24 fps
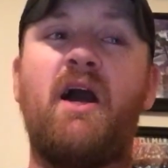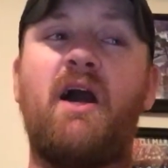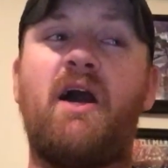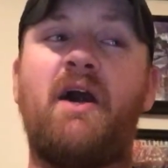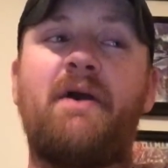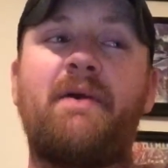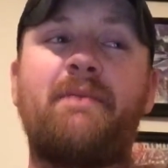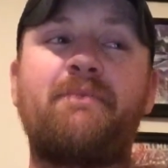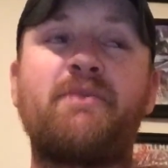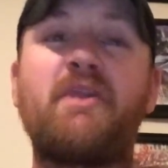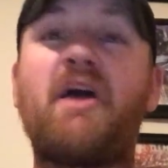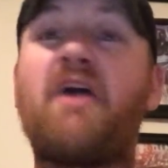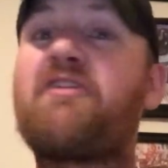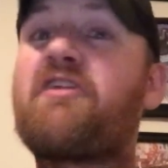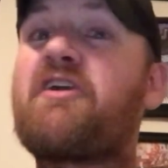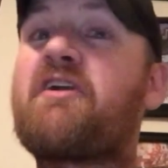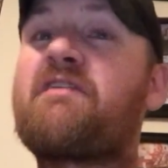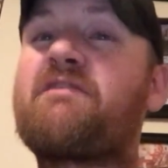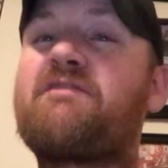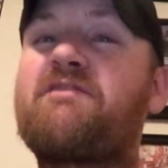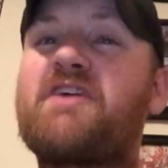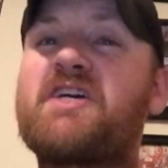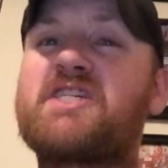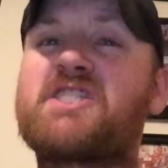Um,
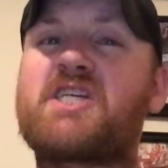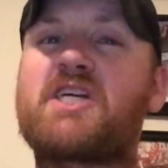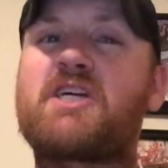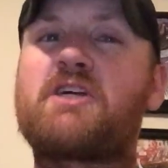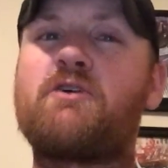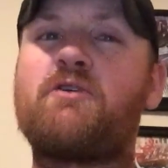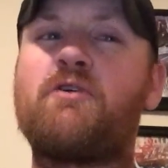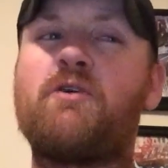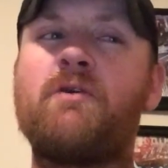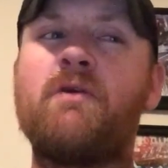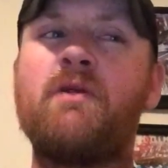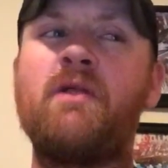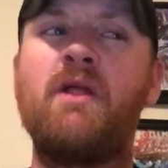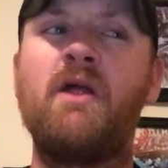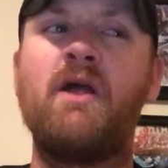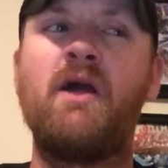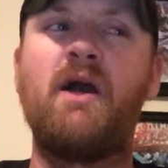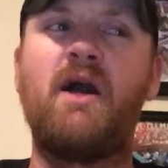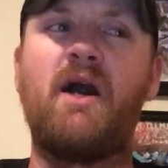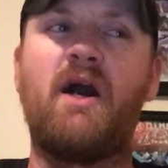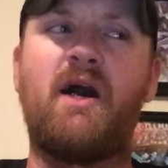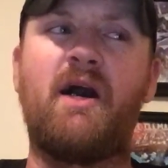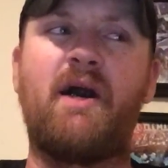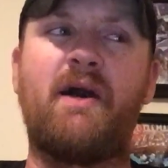nothing physical.
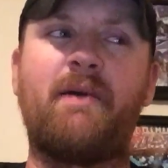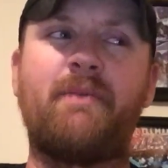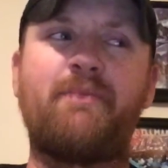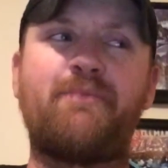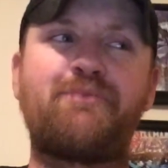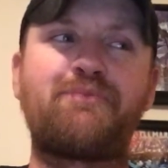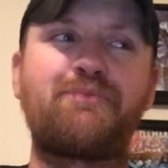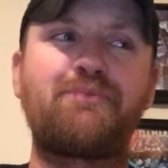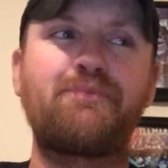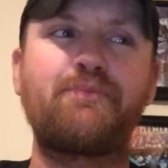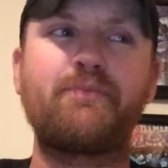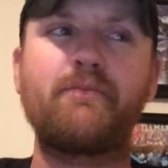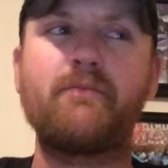Um,